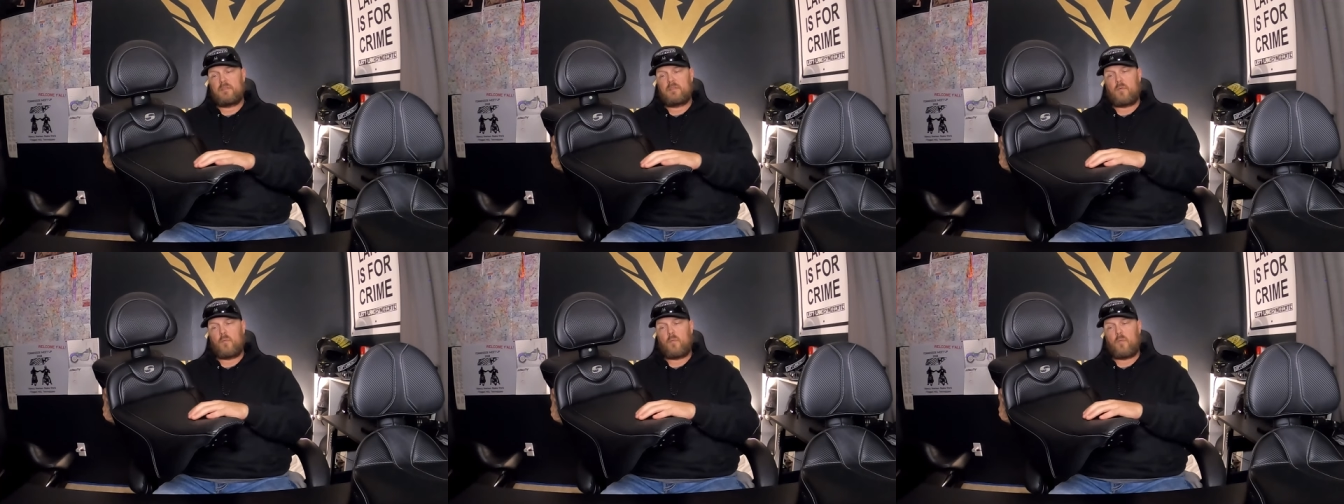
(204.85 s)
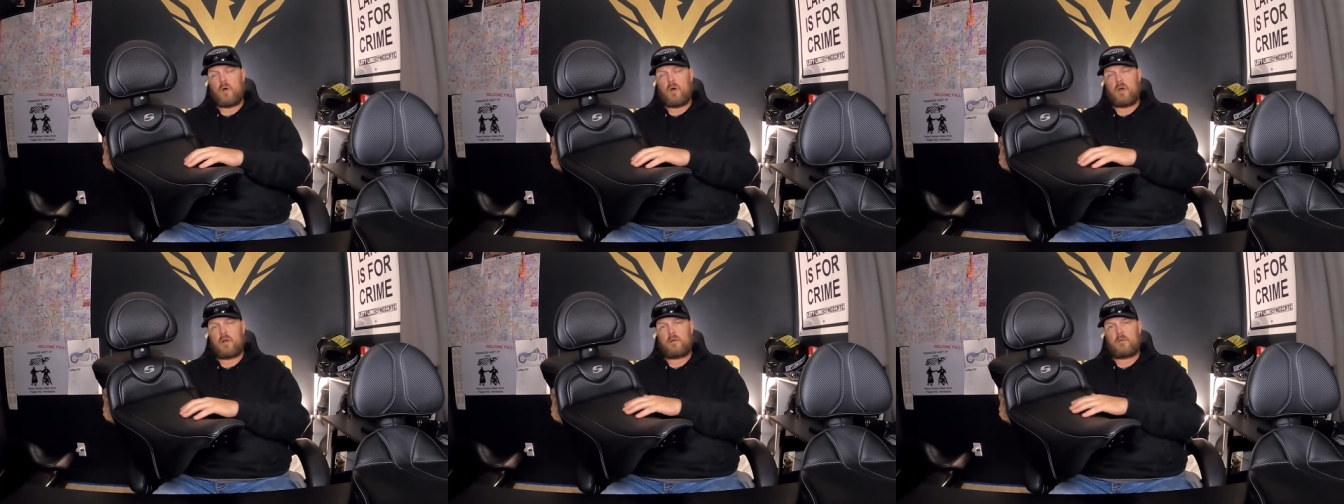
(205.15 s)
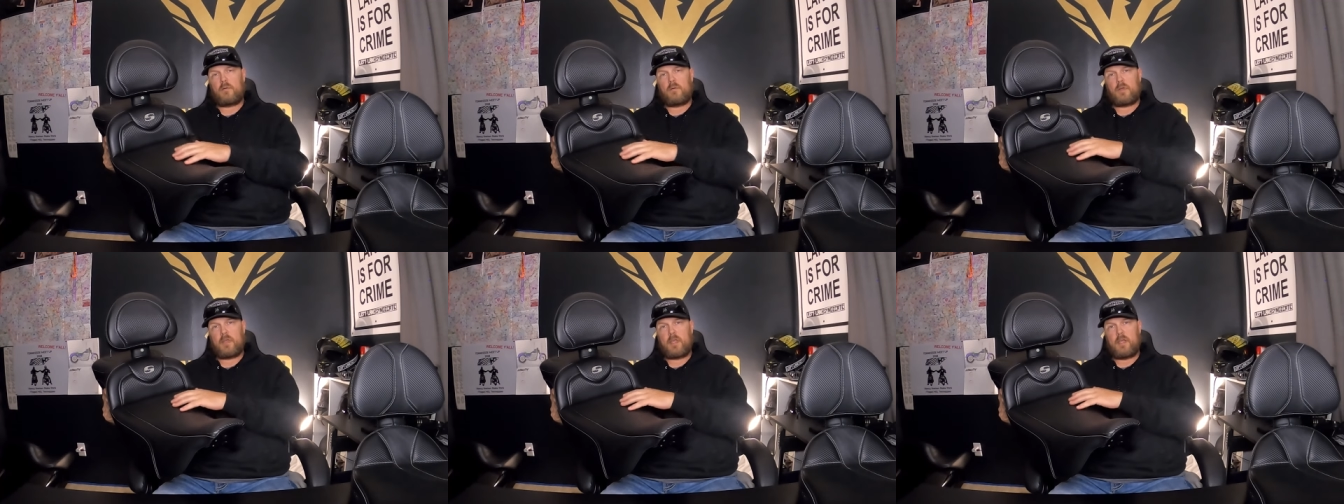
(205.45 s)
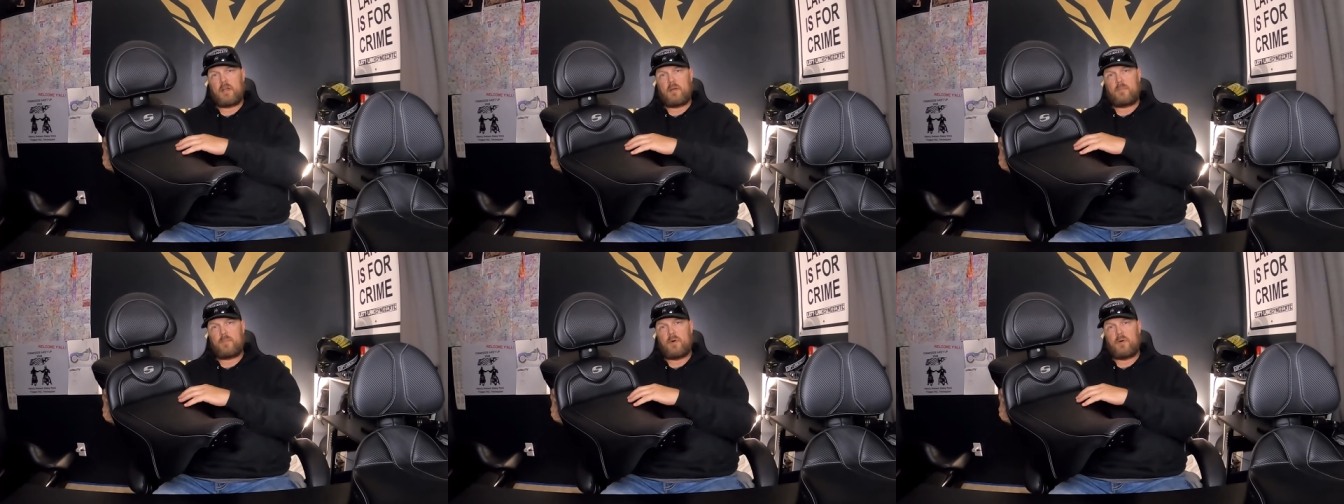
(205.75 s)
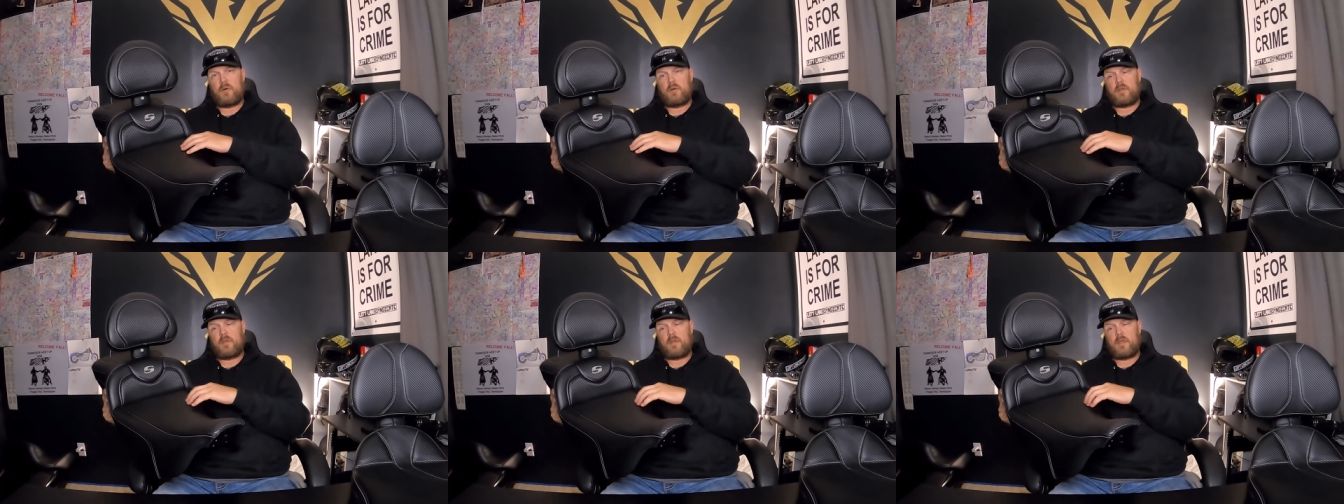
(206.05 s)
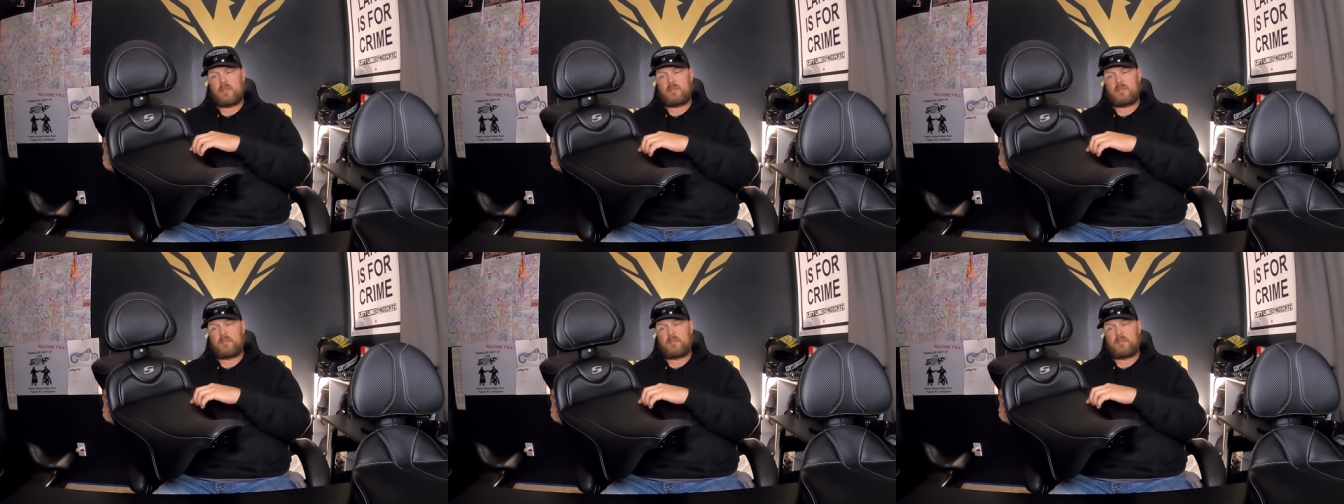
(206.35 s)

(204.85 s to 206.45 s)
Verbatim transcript: the water will get up on it